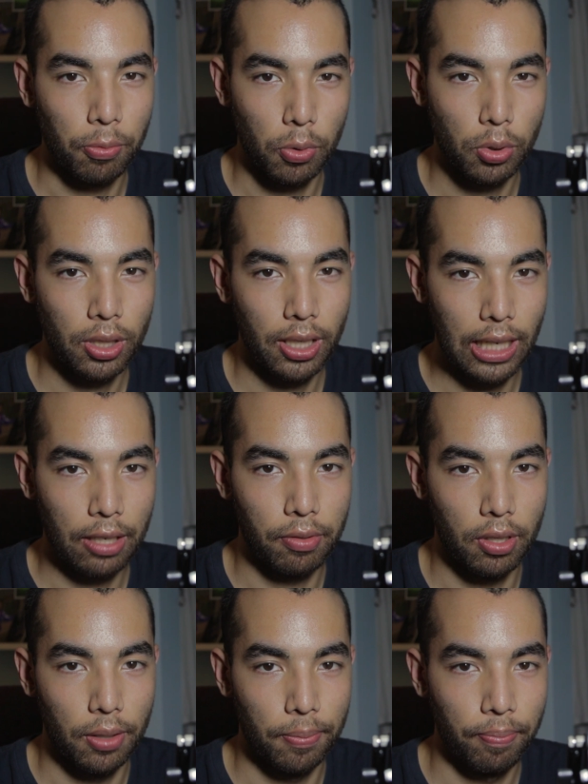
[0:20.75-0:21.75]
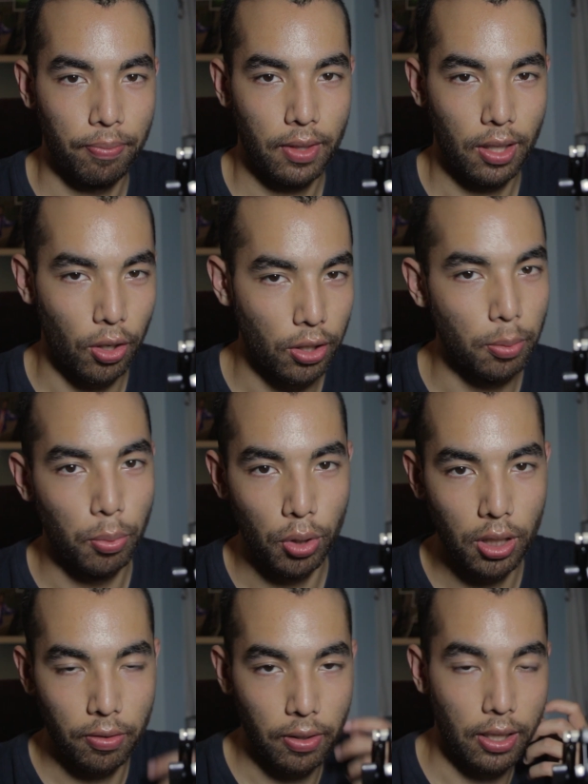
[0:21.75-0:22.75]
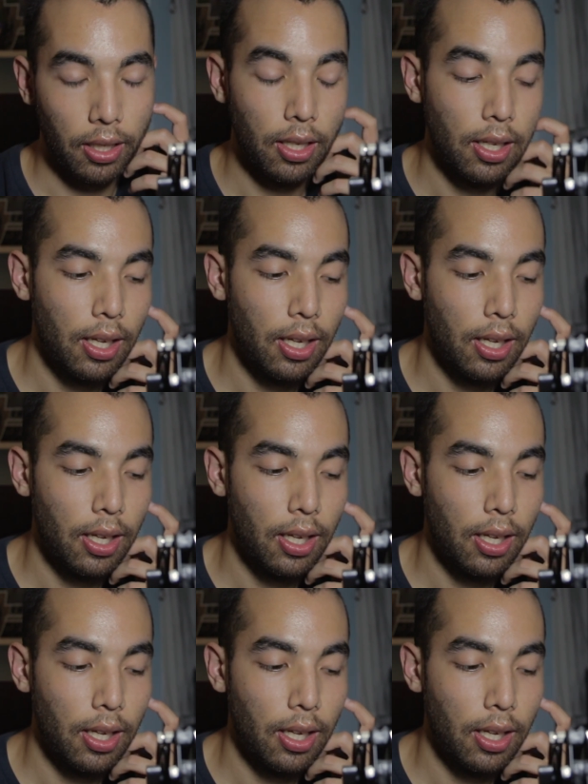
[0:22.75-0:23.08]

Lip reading: We'll try and cover all the bulk of it.